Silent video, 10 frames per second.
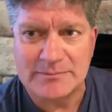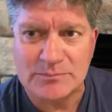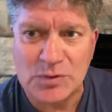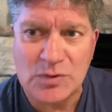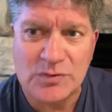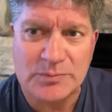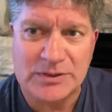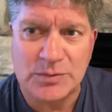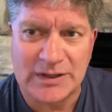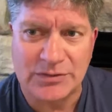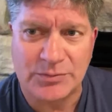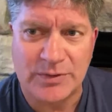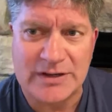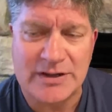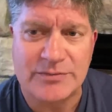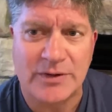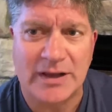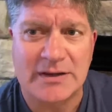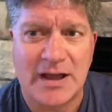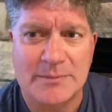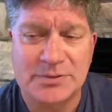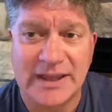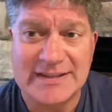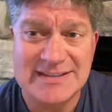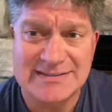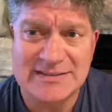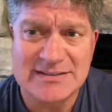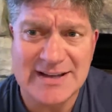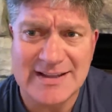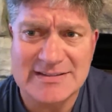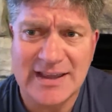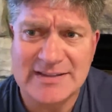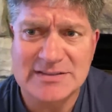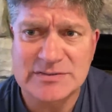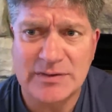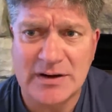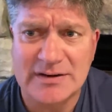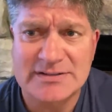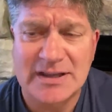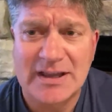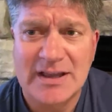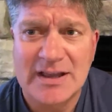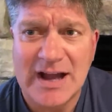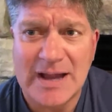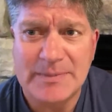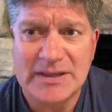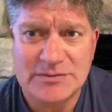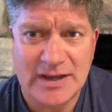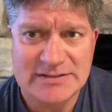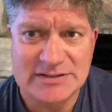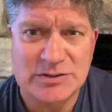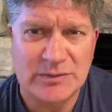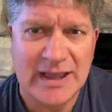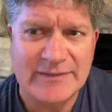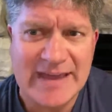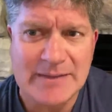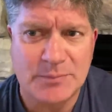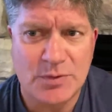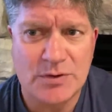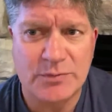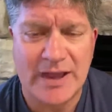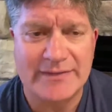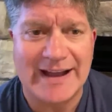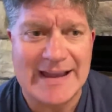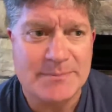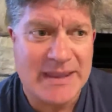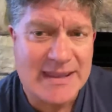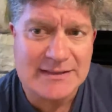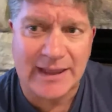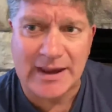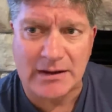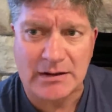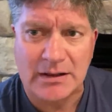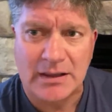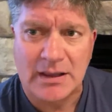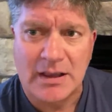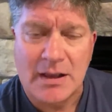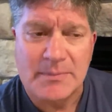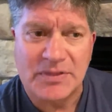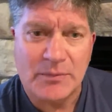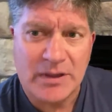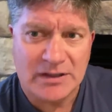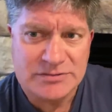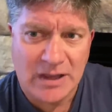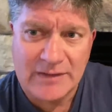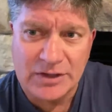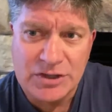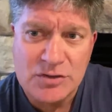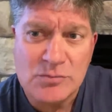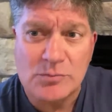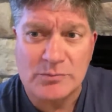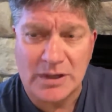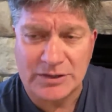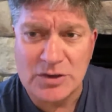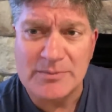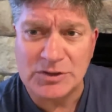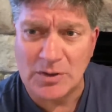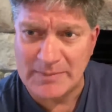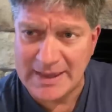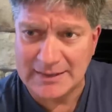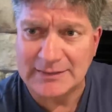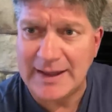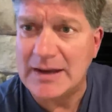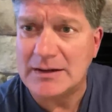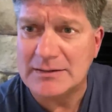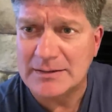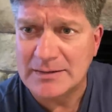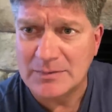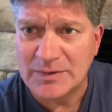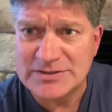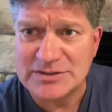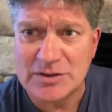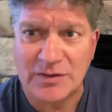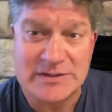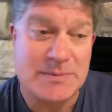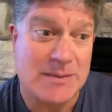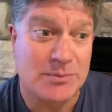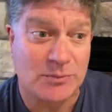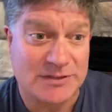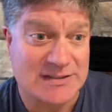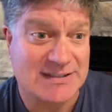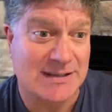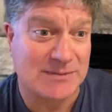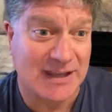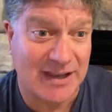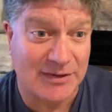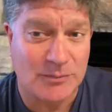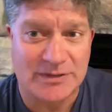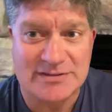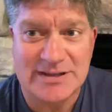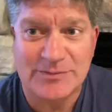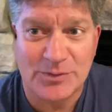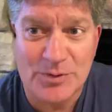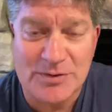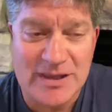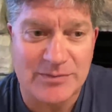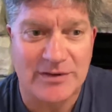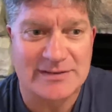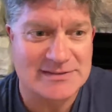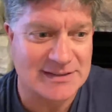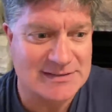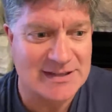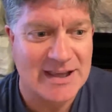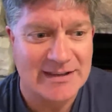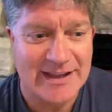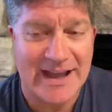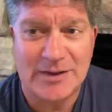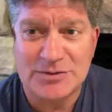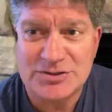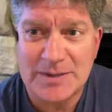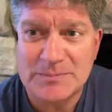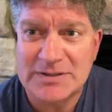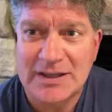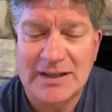moved between 3 different places in the United States as far as IP addresses. So we'll have that proof. We have an IP layer, but then we also have a human domain layer, which is all these people, when you see them together, when you see Faruqi, for instance, the guy who shipped